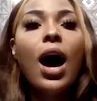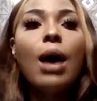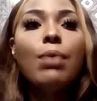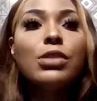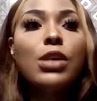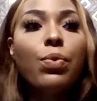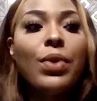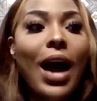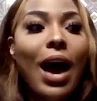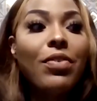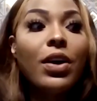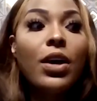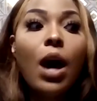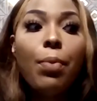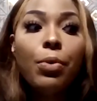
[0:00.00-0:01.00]
um, so we
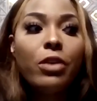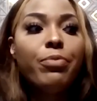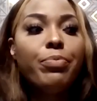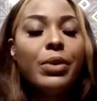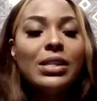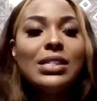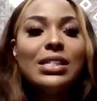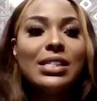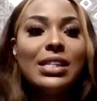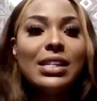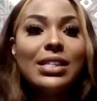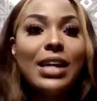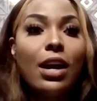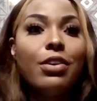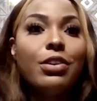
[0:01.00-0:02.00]
have a couple of
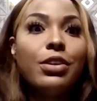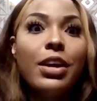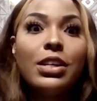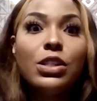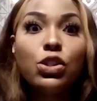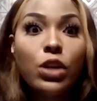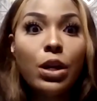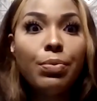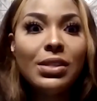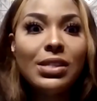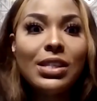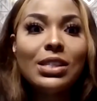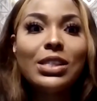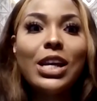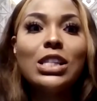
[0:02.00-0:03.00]
businesses that are
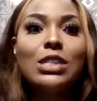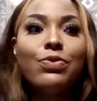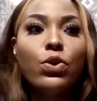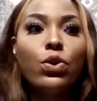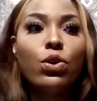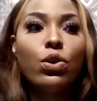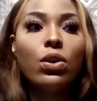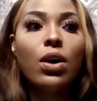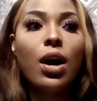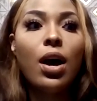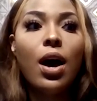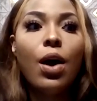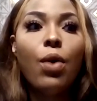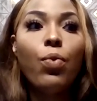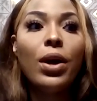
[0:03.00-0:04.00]
extremely
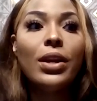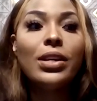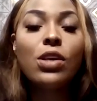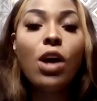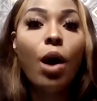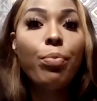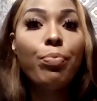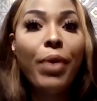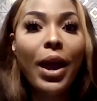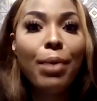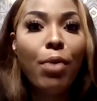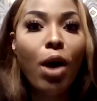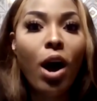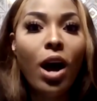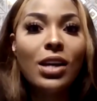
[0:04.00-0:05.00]
successful. Uh, one is called
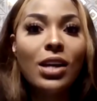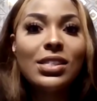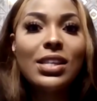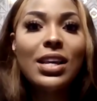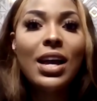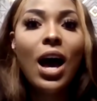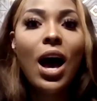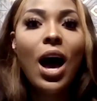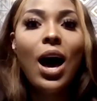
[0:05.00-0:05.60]
Bay Moss.